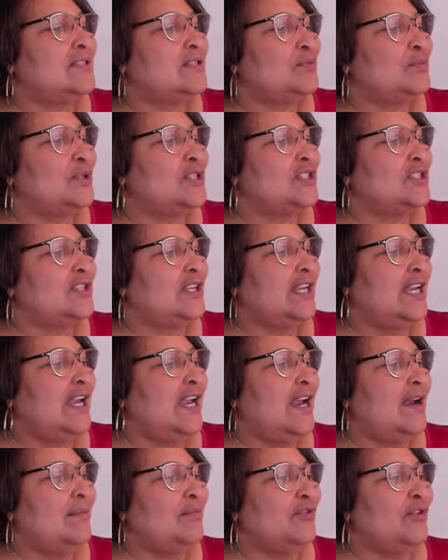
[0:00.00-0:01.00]
to switch the
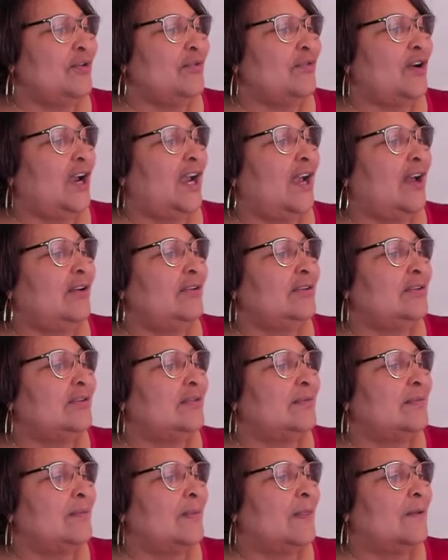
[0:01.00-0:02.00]
camera around,
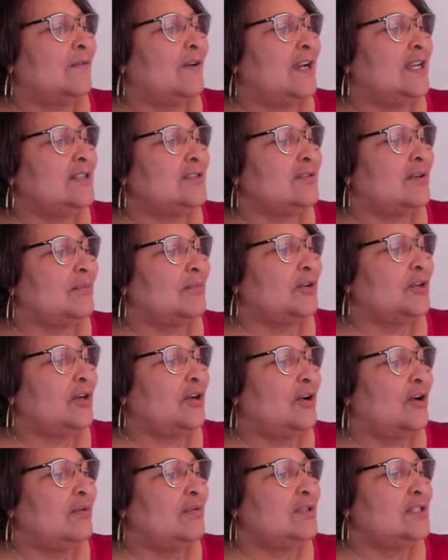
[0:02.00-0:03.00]
right? So I'm going to
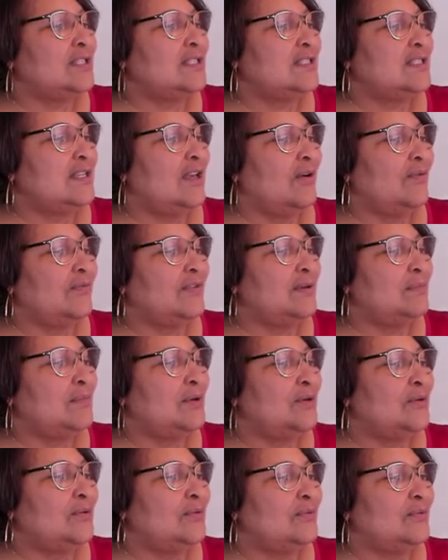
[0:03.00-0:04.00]
go into selfie
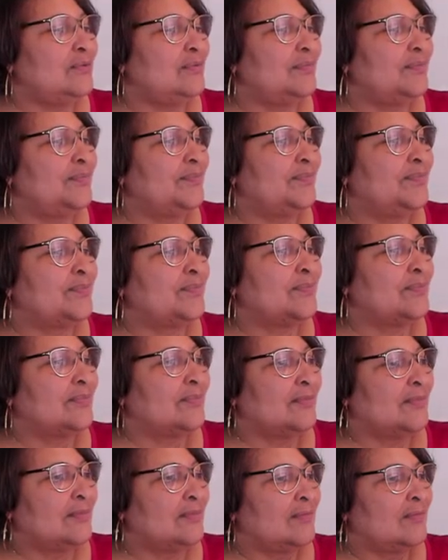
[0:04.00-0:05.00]
mode.
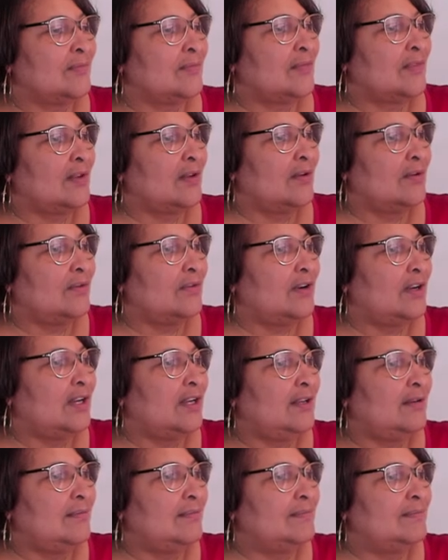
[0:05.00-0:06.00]
All
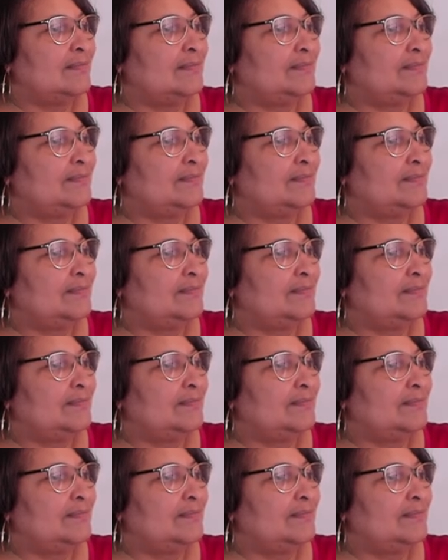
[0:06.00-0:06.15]
right.